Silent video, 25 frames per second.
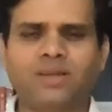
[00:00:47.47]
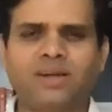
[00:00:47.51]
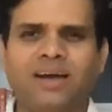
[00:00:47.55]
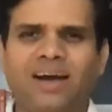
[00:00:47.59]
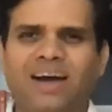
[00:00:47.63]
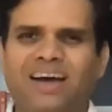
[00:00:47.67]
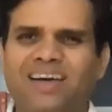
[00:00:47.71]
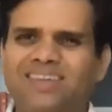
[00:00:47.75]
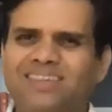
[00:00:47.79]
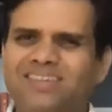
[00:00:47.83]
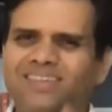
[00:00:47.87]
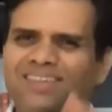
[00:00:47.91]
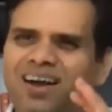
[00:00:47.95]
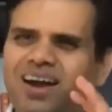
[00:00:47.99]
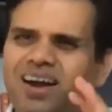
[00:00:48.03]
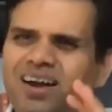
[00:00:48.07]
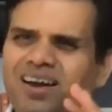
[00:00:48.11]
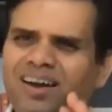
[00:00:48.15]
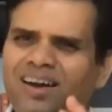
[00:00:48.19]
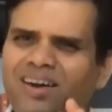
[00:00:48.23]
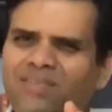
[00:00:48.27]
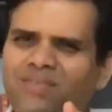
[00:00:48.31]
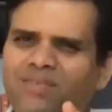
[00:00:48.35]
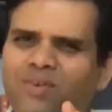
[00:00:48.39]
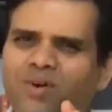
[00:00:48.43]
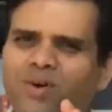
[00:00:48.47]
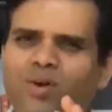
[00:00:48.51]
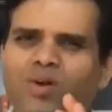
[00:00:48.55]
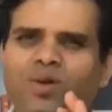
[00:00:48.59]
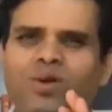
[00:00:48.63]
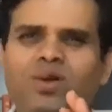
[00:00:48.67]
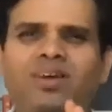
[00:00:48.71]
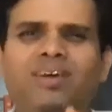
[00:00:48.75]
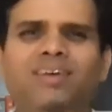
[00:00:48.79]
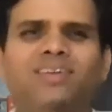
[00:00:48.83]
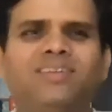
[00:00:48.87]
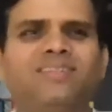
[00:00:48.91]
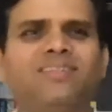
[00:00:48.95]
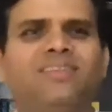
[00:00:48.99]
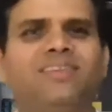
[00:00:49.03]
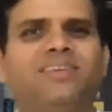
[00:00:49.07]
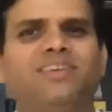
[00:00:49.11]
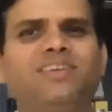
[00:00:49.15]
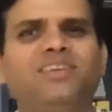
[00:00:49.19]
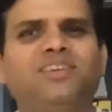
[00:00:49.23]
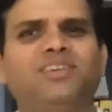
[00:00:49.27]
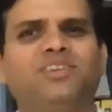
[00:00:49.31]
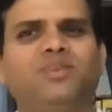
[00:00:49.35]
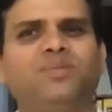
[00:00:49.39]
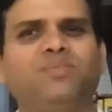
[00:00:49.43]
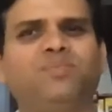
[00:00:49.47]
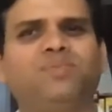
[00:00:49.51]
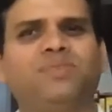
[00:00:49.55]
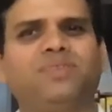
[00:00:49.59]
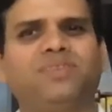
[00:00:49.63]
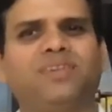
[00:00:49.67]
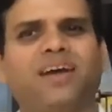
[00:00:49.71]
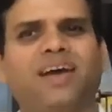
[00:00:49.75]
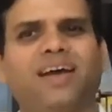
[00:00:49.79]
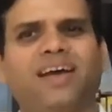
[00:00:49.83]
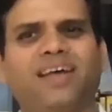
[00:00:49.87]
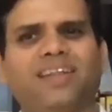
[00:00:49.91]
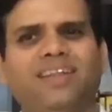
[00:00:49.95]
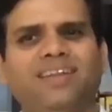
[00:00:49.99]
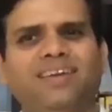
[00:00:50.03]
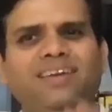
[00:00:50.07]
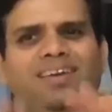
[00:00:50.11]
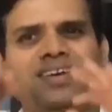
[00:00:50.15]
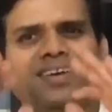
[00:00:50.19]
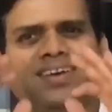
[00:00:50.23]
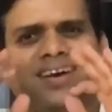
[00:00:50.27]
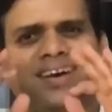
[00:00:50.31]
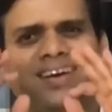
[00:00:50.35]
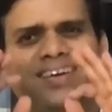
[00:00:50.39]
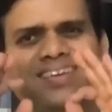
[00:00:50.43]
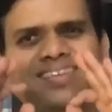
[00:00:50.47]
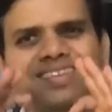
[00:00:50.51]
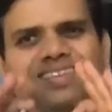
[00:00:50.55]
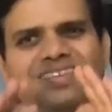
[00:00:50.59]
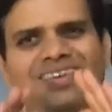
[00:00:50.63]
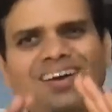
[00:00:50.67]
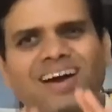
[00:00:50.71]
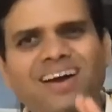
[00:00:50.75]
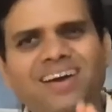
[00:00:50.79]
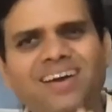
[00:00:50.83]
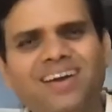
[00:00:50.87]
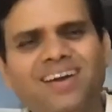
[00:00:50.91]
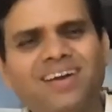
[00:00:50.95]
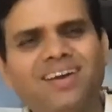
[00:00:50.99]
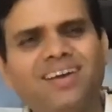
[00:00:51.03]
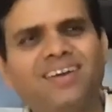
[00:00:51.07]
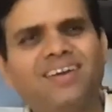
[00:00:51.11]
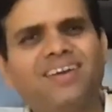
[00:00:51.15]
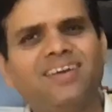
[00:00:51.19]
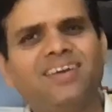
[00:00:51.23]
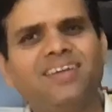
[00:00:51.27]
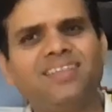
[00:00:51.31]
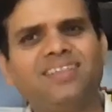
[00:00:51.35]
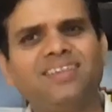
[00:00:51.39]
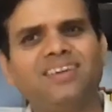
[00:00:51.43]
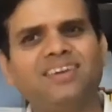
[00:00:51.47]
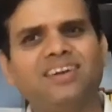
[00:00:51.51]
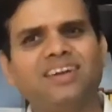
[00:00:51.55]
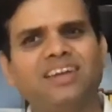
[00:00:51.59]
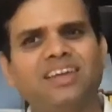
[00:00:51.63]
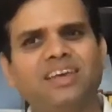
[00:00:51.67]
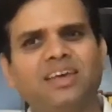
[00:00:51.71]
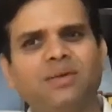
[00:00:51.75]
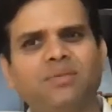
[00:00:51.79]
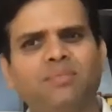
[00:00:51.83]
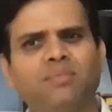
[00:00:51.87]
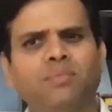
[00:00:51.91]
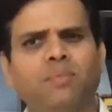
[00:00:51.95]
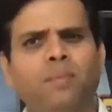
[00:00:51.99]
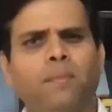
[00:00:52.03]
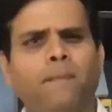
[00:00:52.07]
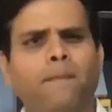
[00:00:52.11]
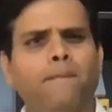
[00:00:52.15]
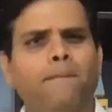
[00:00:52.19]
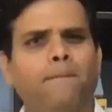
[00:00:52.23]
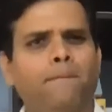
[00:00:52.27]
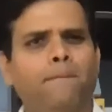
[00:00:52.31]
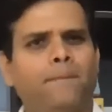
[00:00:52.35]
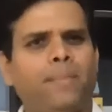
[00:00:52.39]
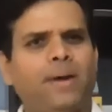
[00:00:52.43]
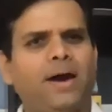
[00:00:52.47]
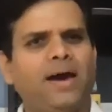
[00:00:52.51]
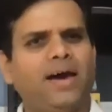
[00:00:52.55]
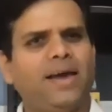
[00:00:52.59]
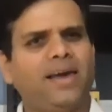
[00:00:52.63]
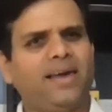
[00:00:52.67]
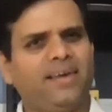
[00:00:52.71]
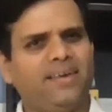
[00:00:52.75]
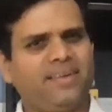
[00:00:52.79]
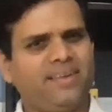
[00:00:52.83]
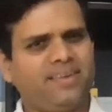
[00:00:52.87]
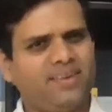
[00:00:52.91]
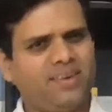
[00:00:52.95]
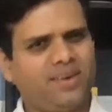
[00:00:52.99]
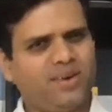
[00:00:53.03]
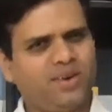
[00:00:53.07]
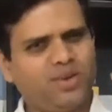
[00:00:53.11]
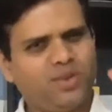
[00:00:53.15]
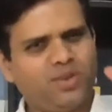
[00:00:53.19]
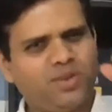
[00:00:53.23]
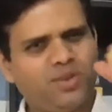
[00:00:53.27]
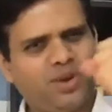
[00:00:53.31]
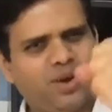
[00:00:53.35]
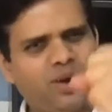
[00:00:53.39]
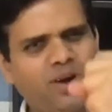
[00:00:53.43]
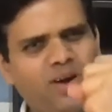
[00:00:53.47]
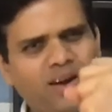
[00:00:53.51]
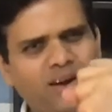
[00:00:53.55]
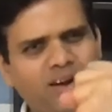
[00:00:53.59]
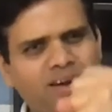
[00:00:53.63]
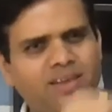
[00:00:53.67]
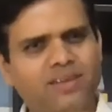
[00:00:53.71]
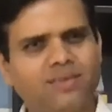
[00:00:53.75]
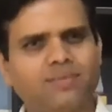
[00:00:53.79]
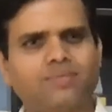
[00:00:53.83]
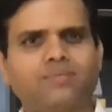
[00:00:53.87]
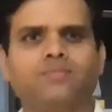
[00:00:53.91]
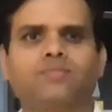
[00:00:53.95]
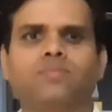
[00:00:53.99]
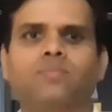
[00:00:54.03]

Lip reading: I started following his leadership style and started leading the team by authority.